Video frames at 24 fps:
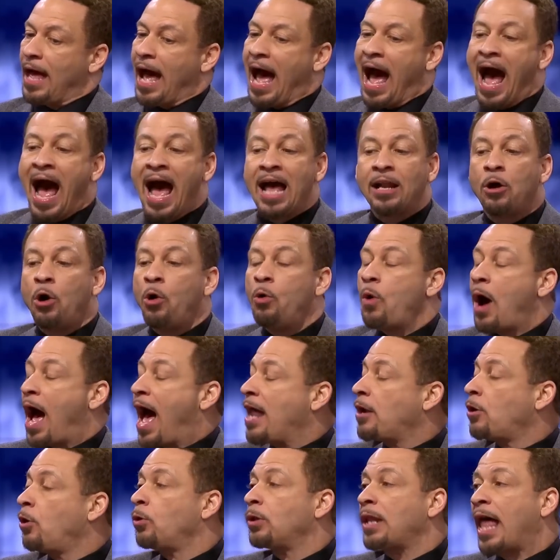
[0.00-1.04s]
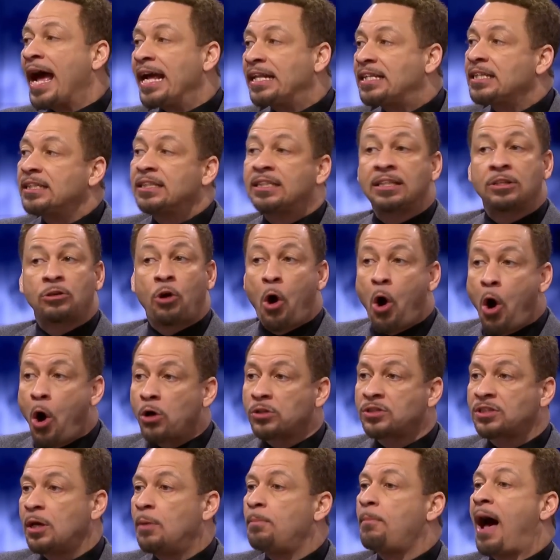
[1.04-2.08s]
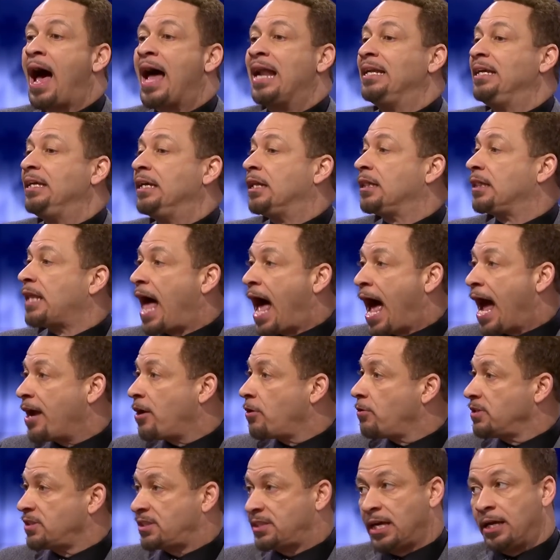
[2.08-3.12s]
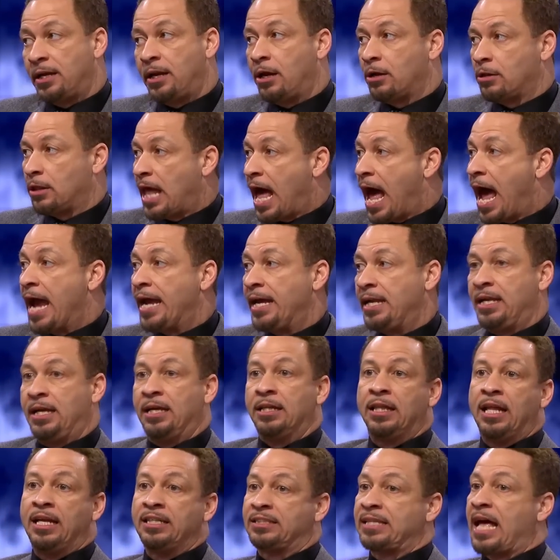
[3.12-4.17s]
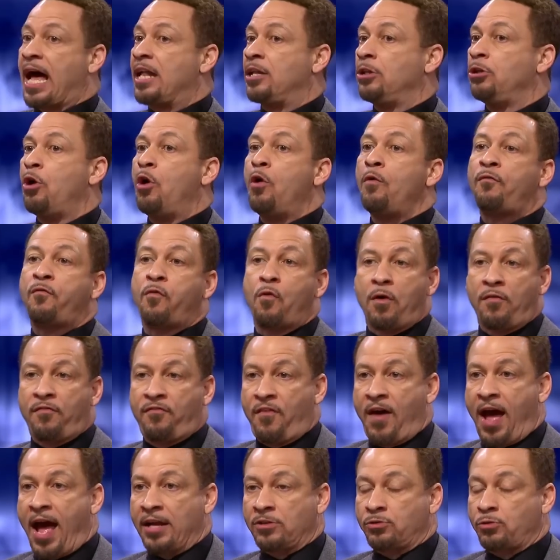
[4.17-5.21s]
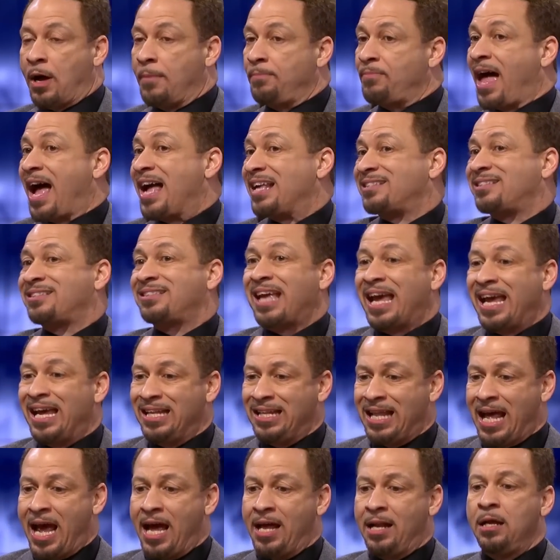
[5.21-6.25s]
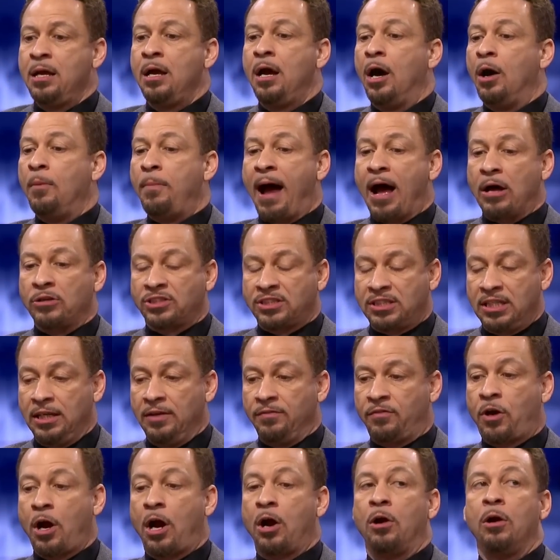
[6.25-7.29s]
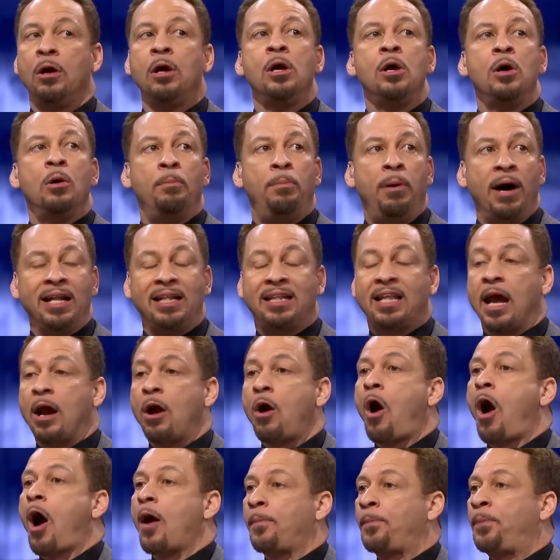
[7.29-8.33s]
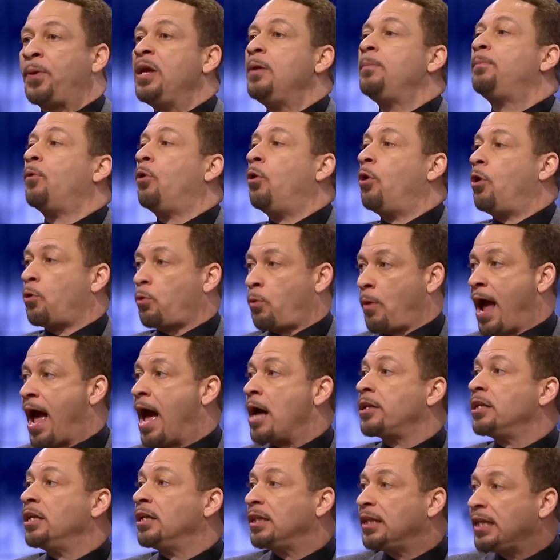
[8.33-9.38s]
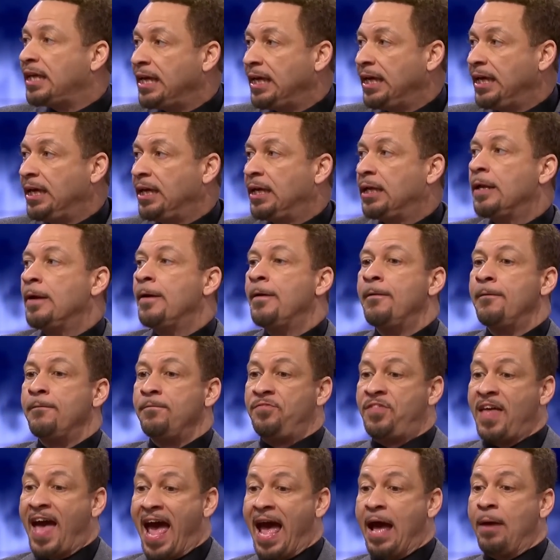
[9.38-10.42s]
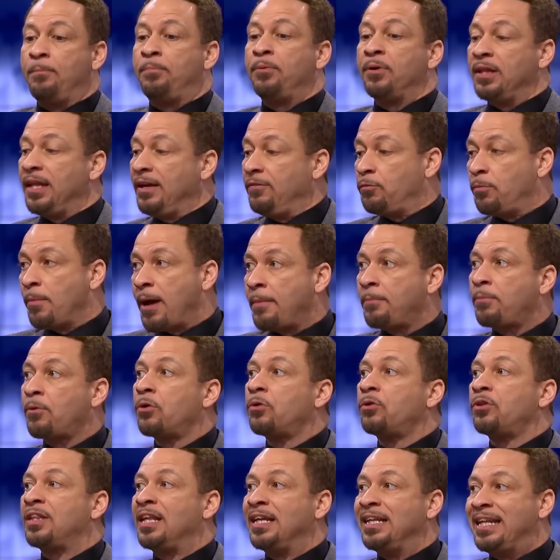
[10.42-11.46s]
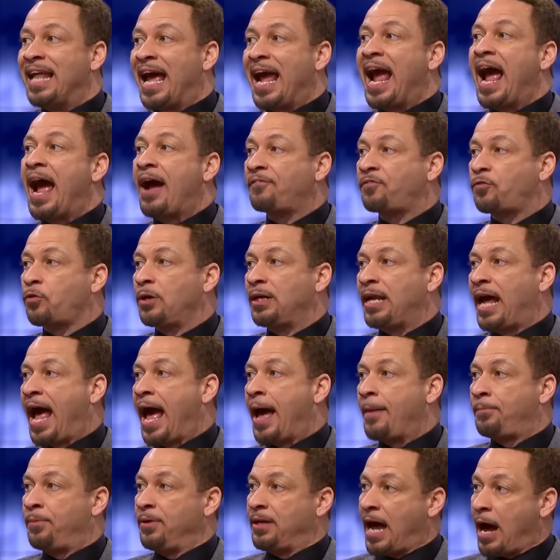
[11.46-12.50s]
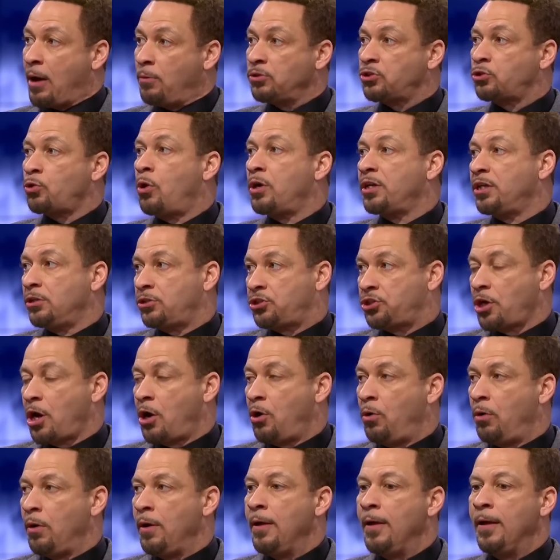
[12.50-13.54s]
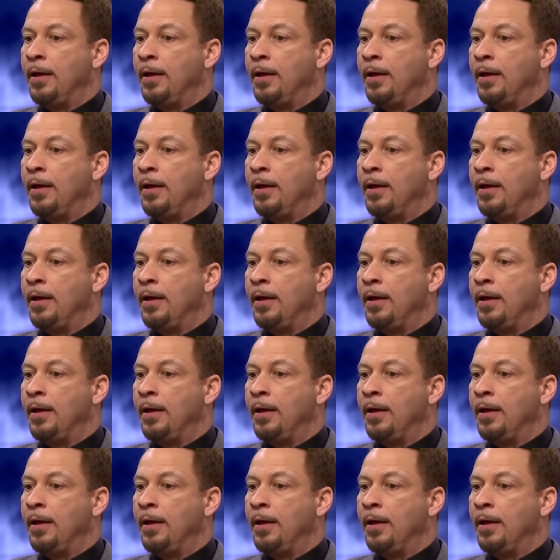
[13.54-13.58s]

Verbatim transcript: I don't I don't like to call somebody a liar and say they're lying unless I know for a fact. So I'm not saying that about Steve Kerr. But there are people around the league that believe. Remember the day after it happened, I was on the show.